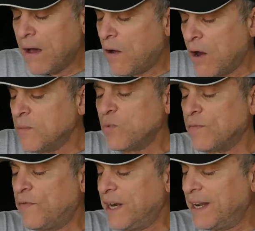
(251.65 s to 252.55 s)
Arms will
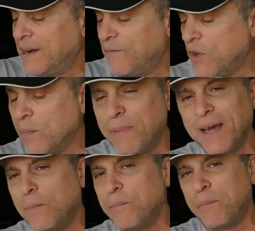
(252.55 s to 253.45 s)
fit in it. If you're a
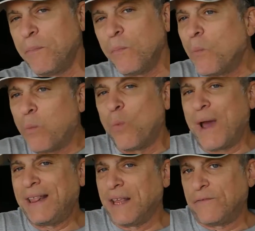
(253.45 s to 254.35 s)
big
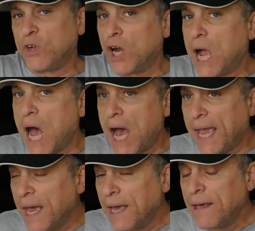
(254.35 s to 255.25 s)
weightlifter
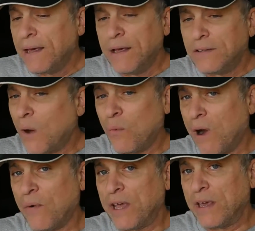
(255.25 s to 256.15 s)
guy, don't
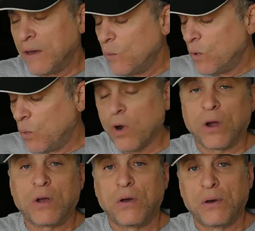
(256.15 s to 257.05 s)
worry, it will
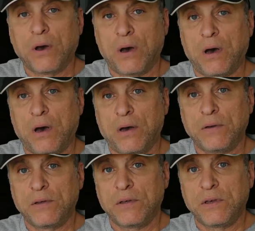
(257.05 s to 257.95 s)
work.
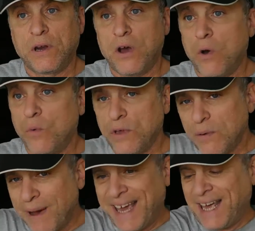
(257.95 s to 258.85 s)

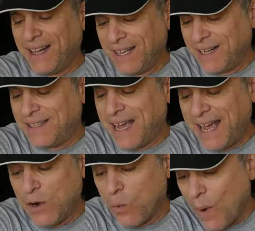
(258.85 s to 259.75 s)
You might get a little
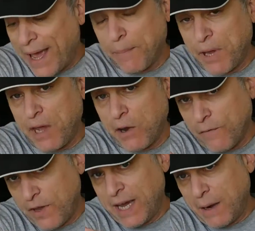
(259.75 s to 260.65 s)
tighter way up here
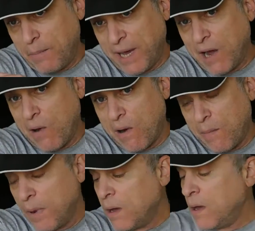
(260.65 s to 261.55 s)
if you got a big
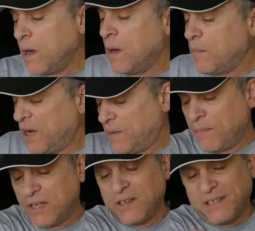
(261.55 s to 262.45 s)
arm, but
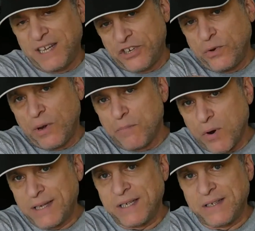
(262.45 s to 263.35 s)
muscle tissue
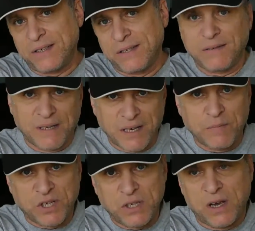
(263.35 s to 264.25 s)
compresses in a
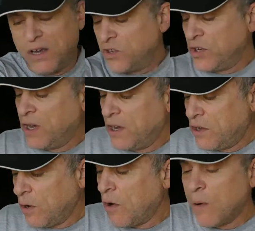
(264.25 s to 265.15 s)
massage.
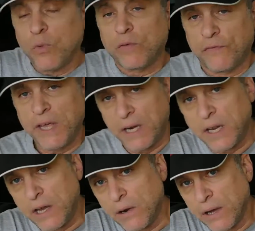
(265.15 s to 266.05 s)
Your arm will fit in
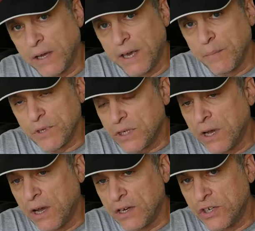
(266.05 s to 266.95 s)
here and get
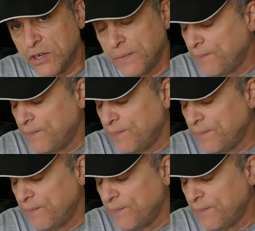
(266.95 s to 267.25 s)
massaged.